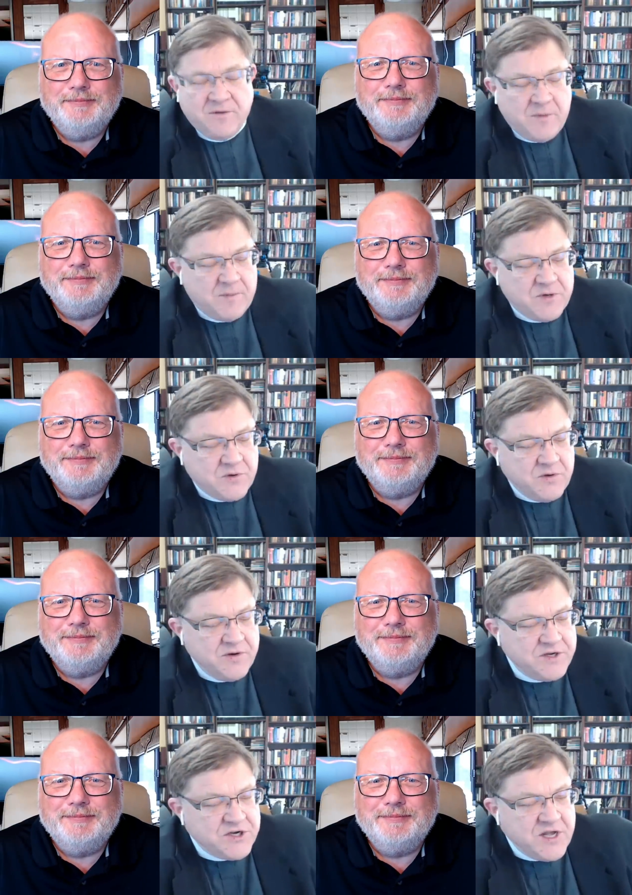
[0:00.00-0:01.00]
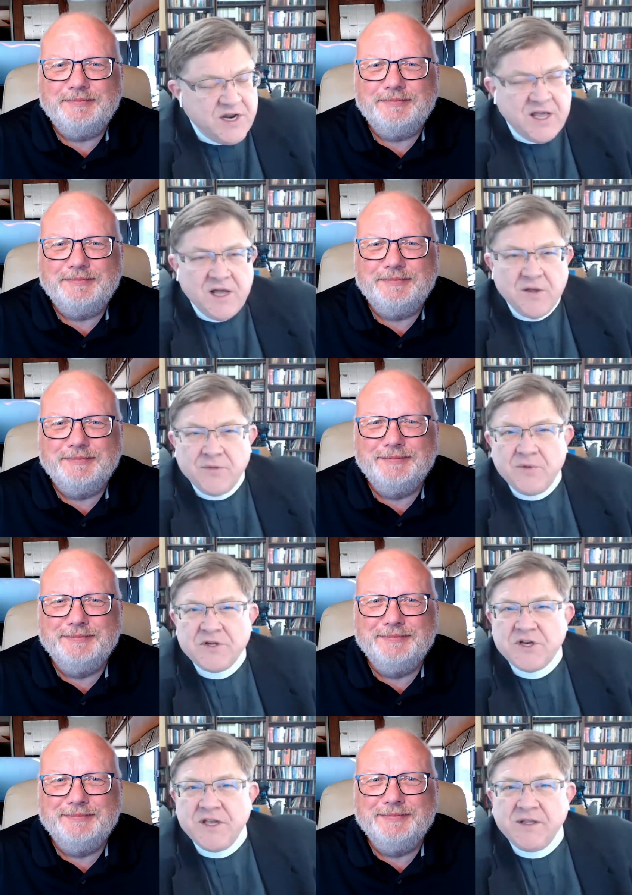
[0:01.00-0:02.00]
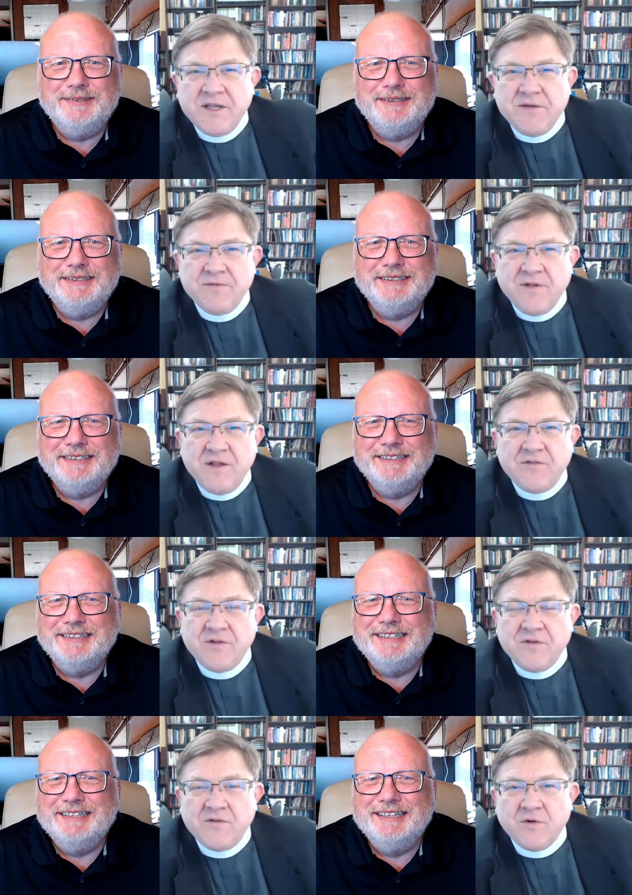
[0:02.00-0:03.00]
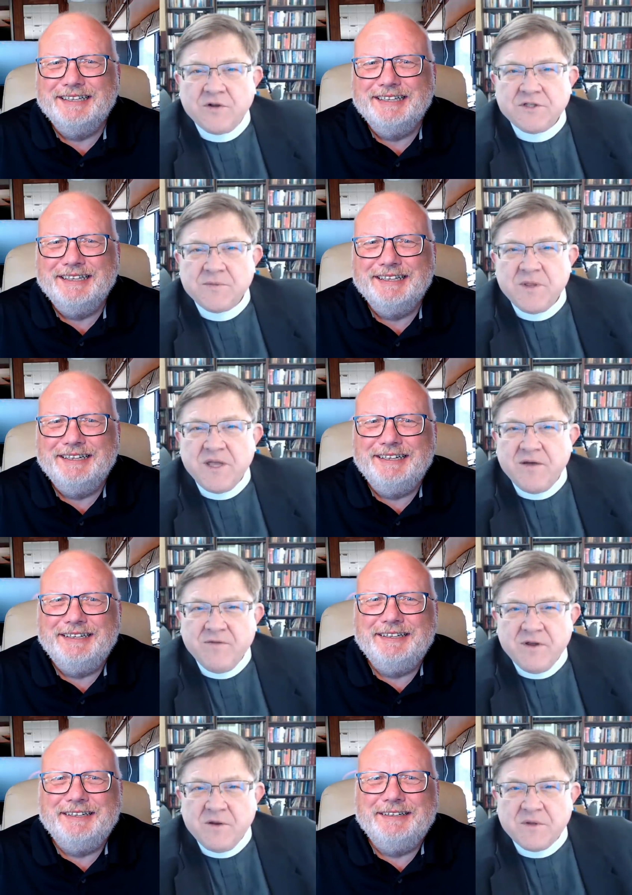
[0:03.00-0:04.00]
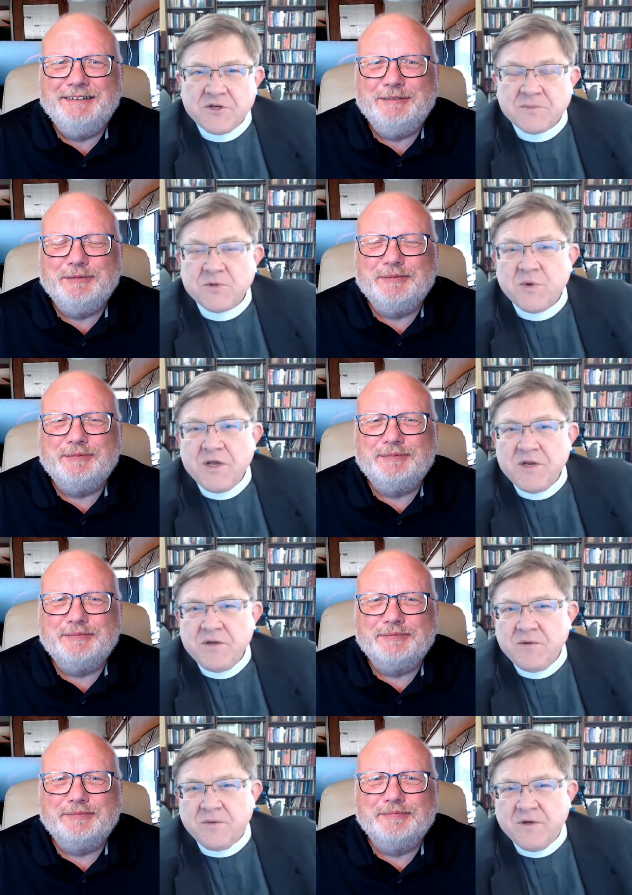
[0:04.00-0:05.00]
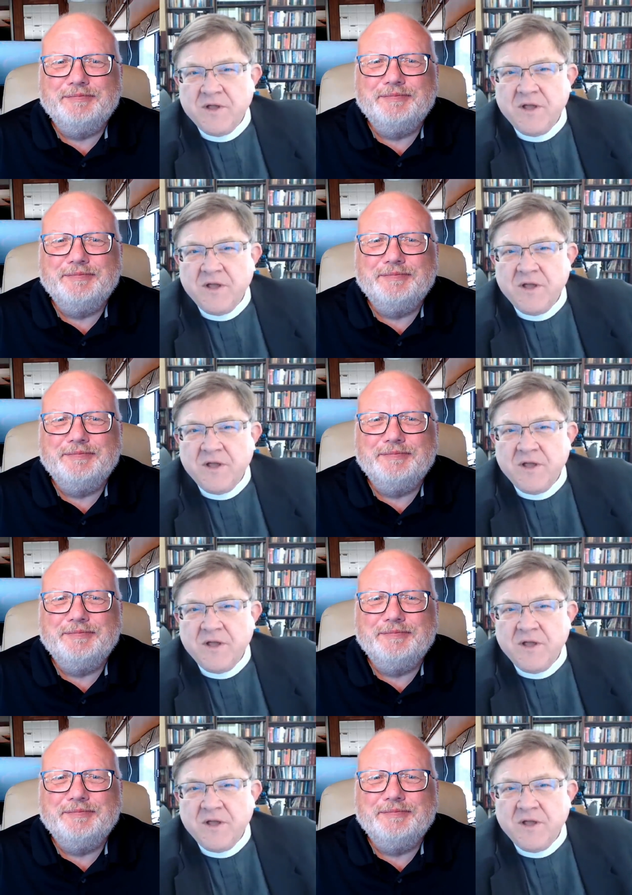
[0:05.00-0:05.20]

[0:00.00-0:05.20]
Speaker 1: talking to John Howe through a chain link fence and talking to some of the African bishops who I knew mm-hmm.